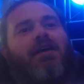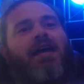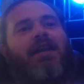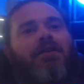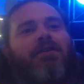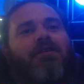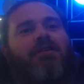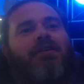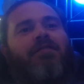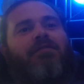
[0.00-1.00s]
at a
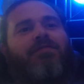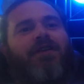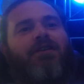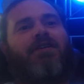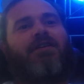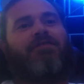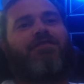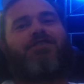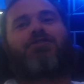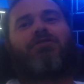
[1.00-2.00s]
very
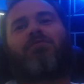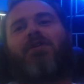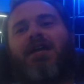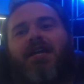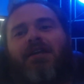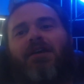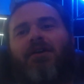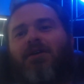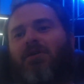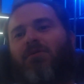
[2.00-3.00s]
efficient rate,
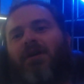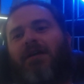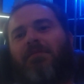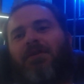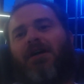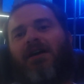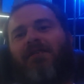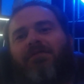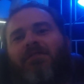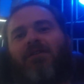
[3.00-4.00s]
we're able to
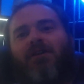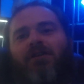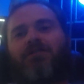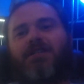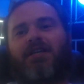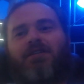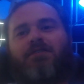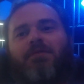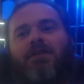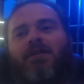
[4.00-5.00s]
offer our
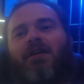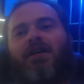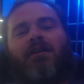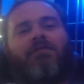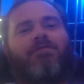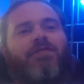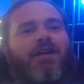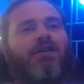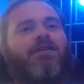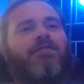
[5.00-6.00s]
salesmen
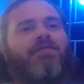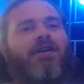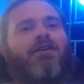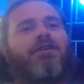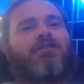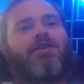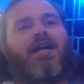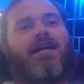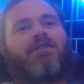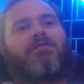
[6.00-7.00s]
very, very
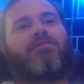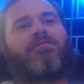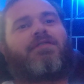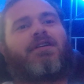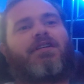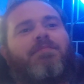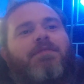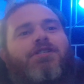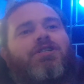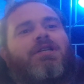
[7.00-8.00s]
attractive
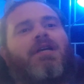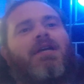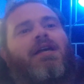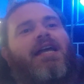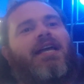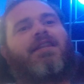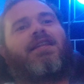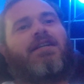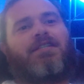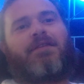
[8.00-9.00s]
commission. And
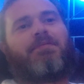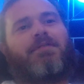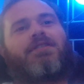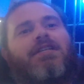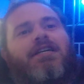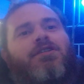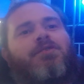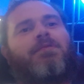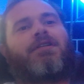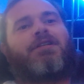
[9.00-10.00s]
then it's up to the
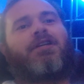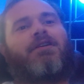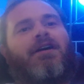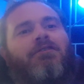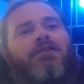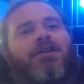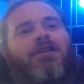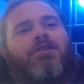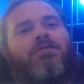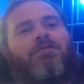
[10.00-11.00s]
salesman, how
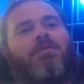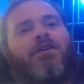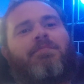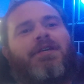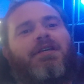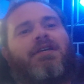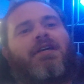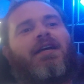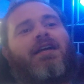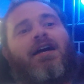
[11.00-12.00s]
greedy do you want to be?
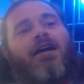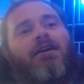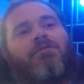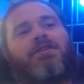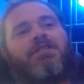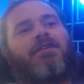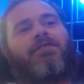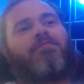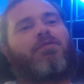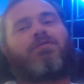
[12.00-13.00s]
I always
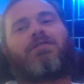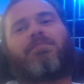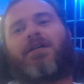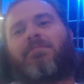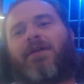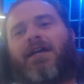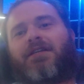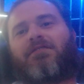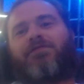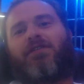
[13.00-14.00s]
give most of mine back to the